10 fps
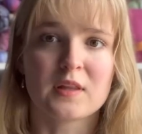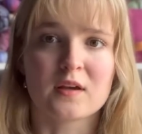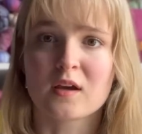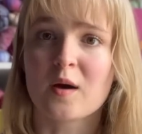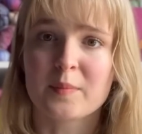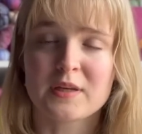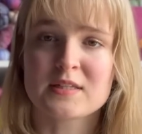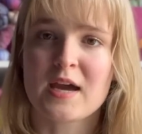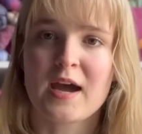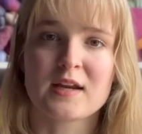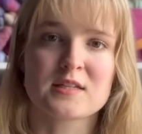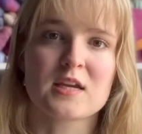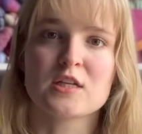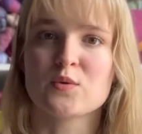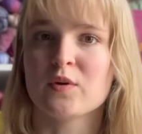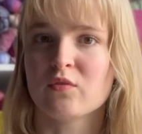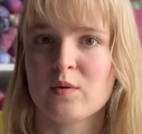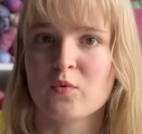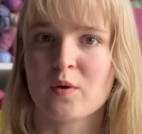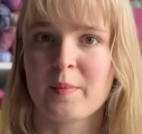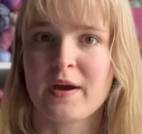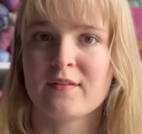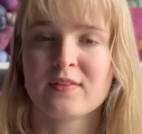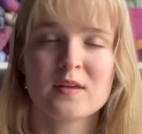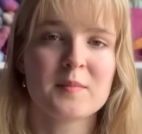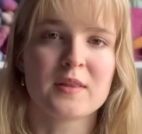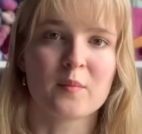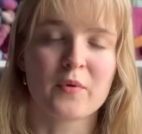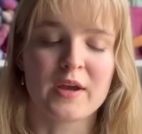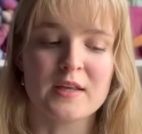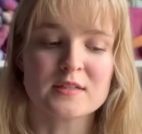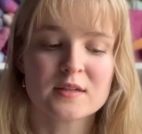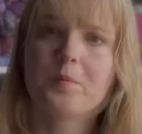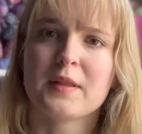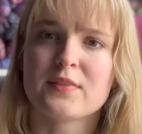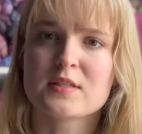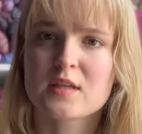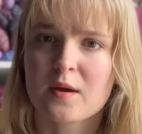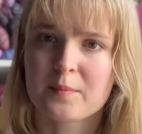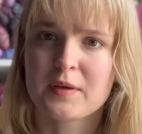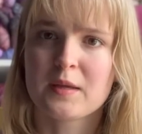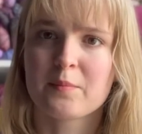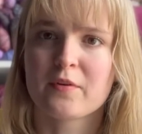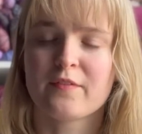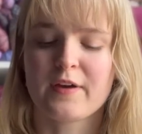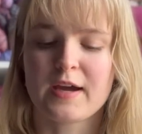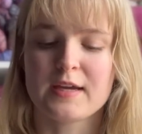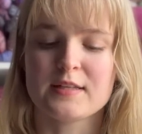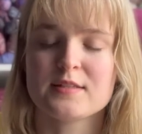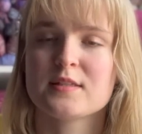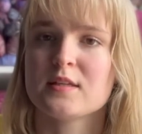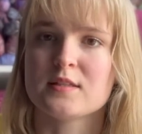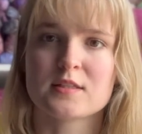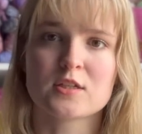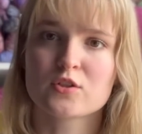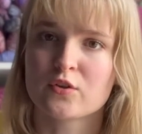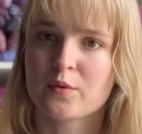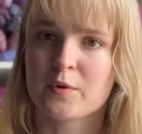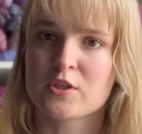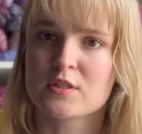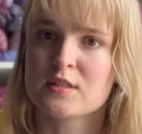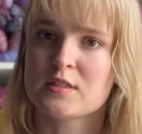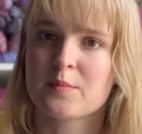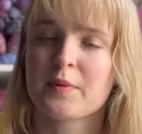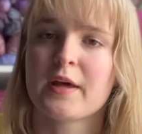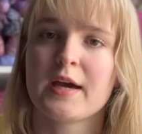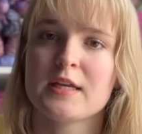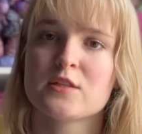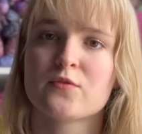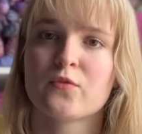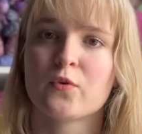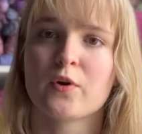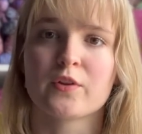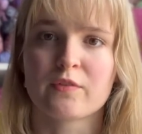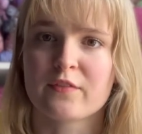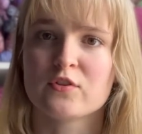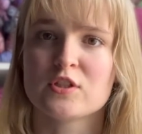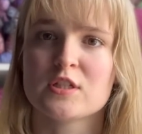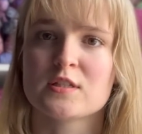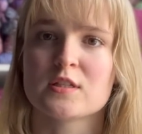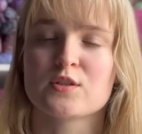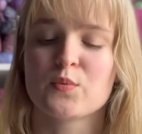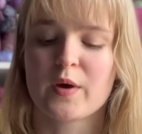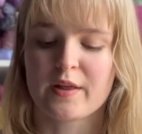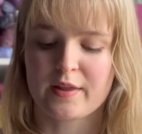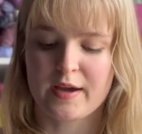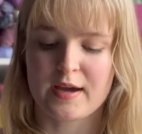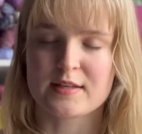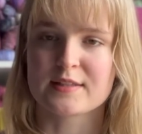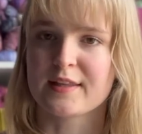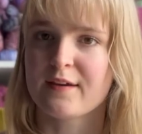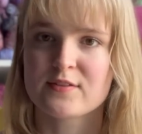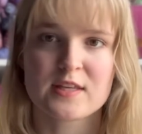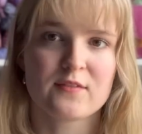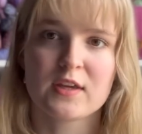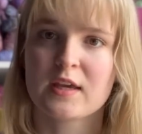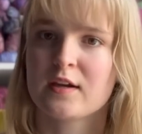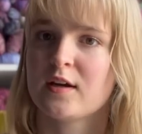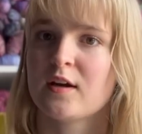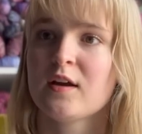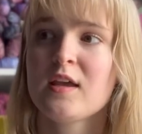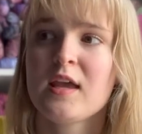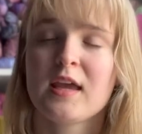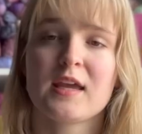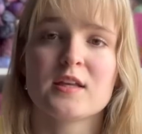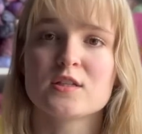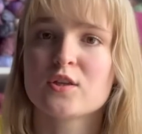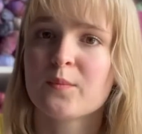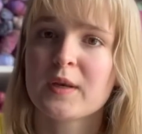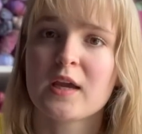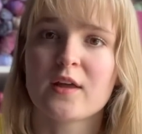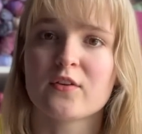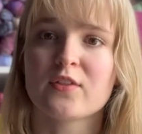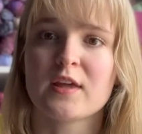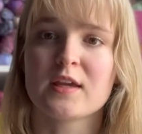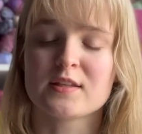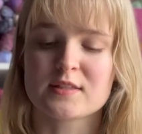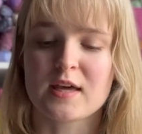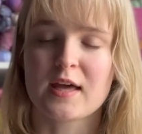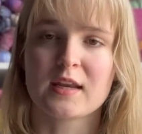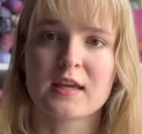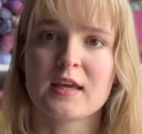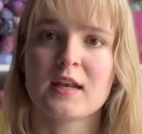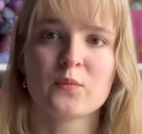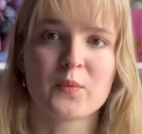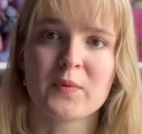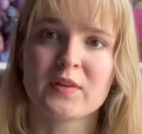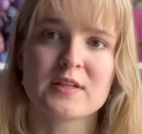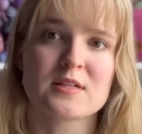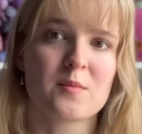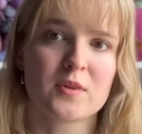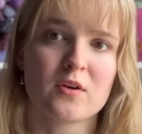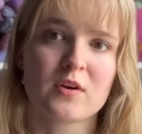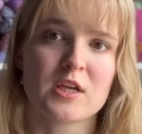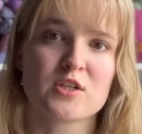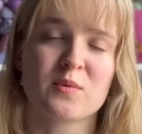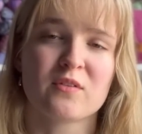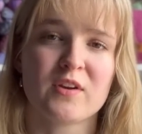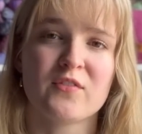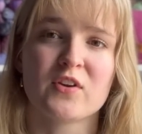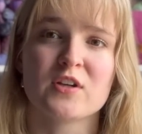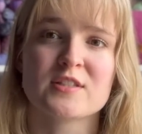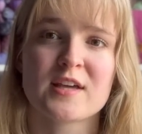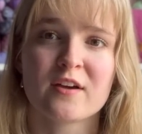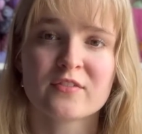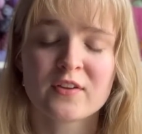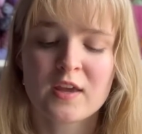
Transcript: company tagged in case you want to read more about them and their brand. But this company provides essential emergency supplies for the refugees, as well as life-saving care and so many other things that, again, will be linked down below in case you want to read for yourself.